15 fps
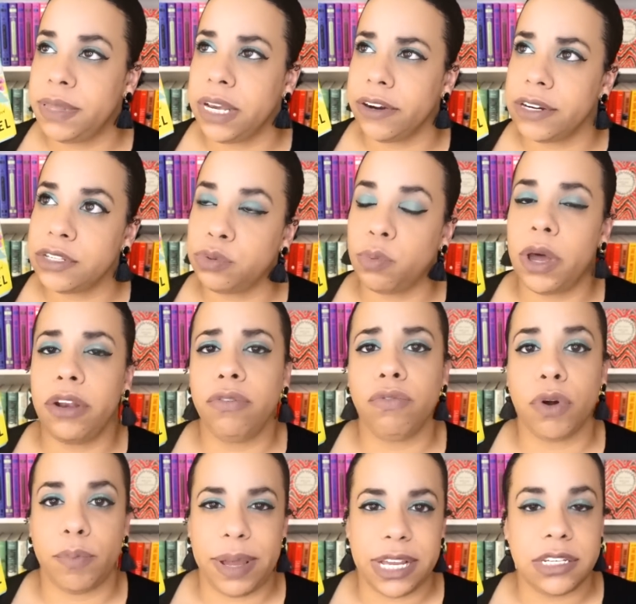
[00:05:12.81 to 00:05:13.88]
There is one
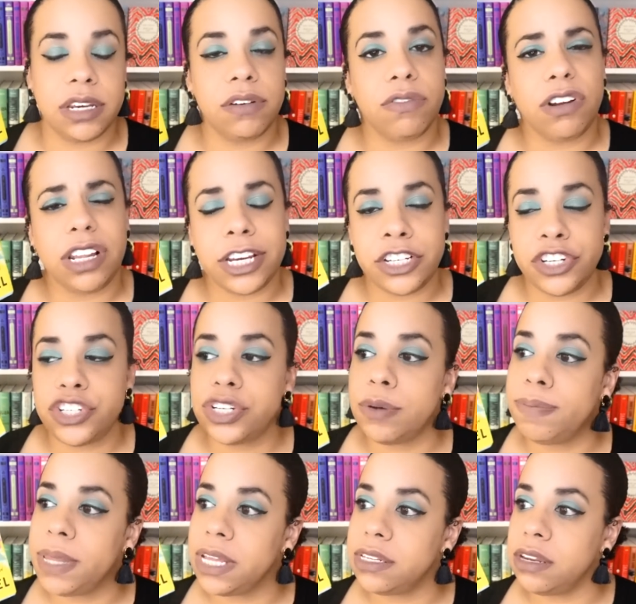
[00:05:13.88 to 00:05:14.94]
romantic
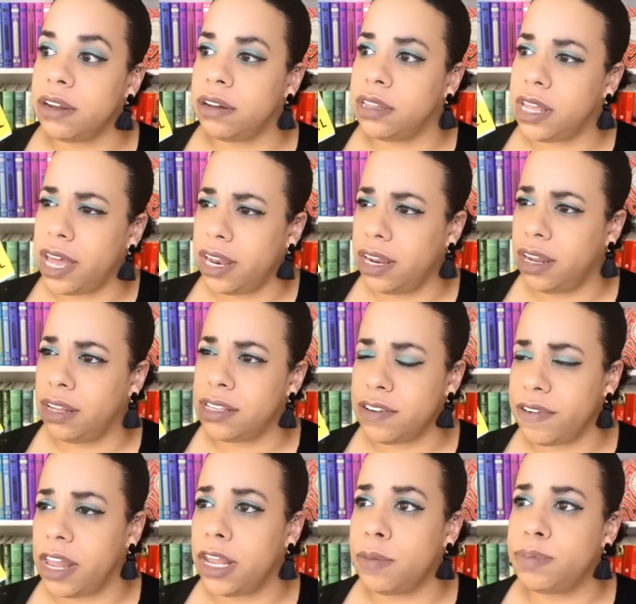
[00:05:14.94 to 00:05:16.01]
relationship that
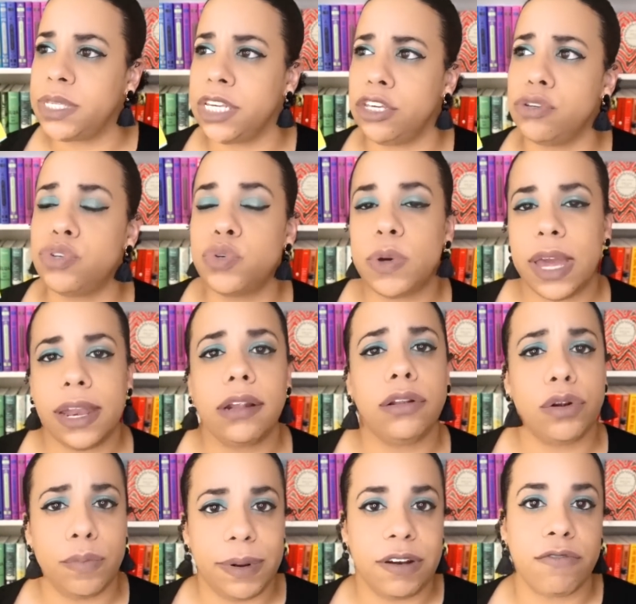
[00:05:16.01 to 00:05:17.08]
develops, and you do get a
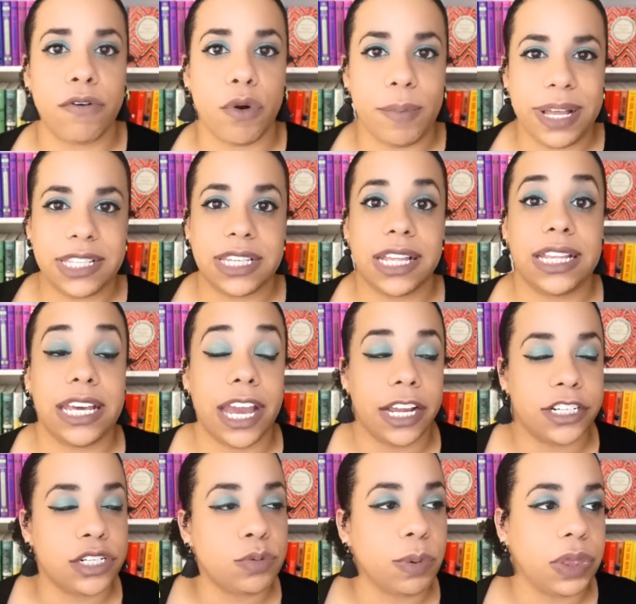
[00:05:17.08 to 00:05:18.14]
little bit of romance at the
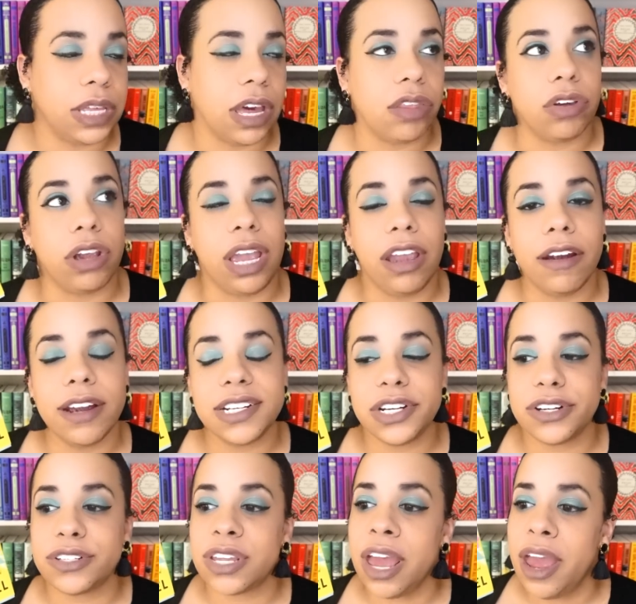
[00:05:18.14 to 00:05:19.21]
edges with the other
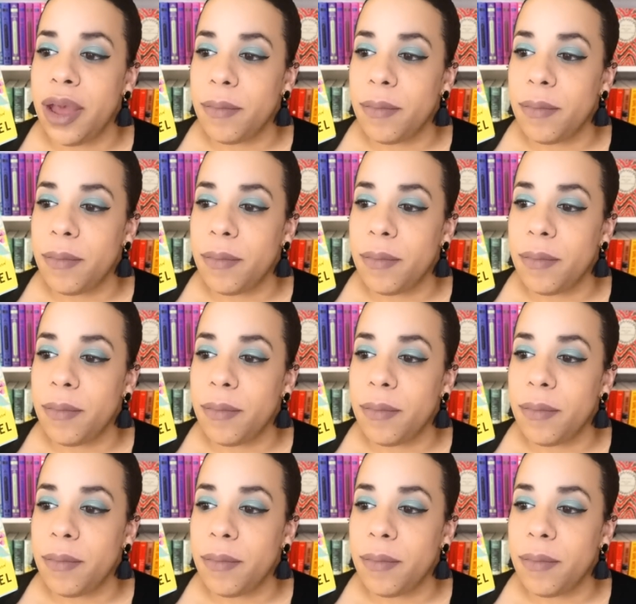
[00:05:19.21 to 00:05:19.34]
characters,